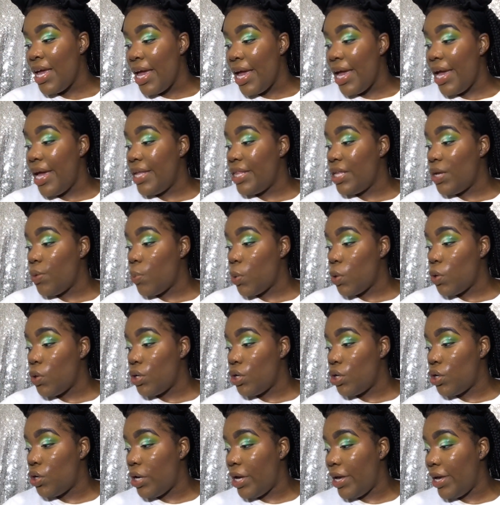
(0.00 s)
And then we're going
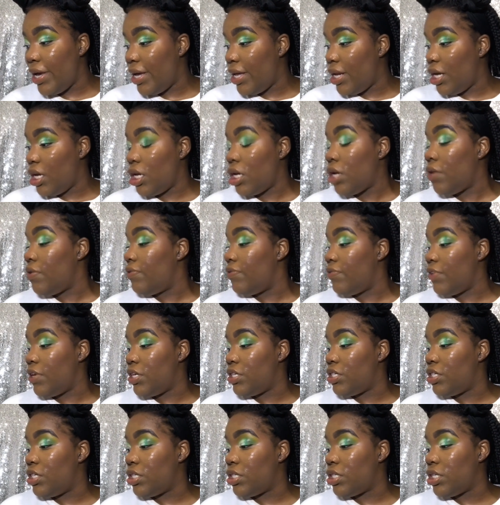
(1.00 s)
to go ahead and
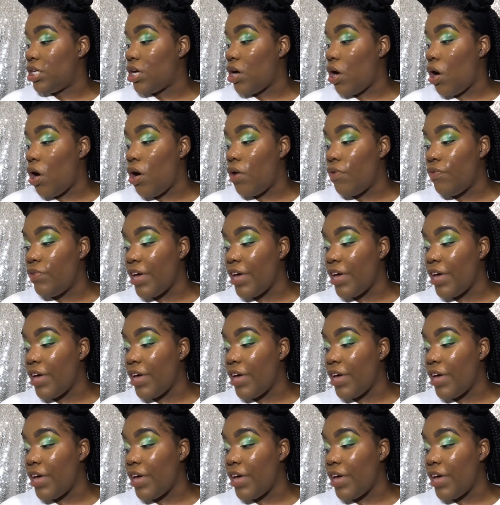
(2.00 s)
finish this look off.